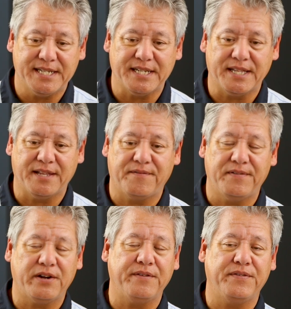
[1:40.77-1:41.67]
is that
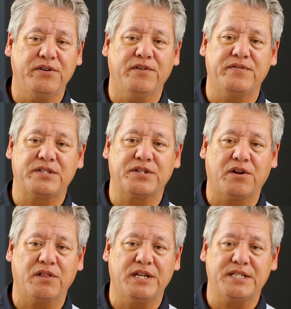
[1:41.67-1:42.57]
very few of us
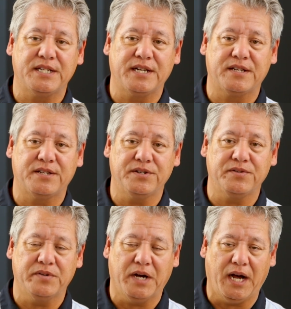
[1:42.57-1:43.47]
are listening
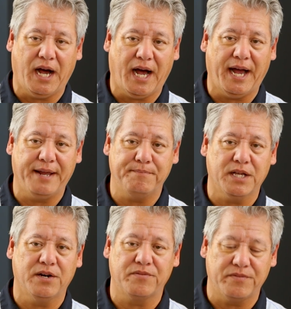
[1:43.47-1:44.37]
to high
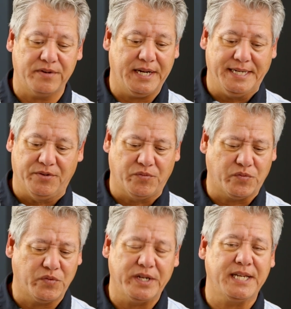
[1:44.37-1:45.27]
blown,
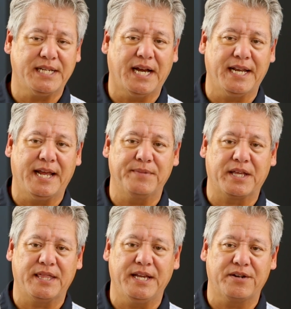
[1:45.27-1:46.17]
really
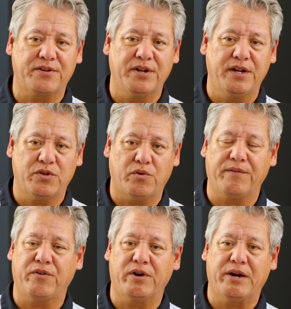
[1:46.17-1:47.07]
dynamic theater
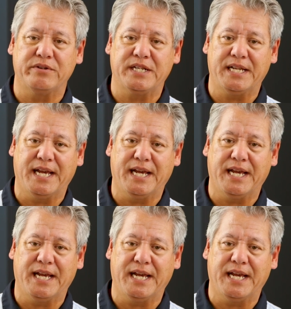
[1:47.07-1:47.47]
24 hours a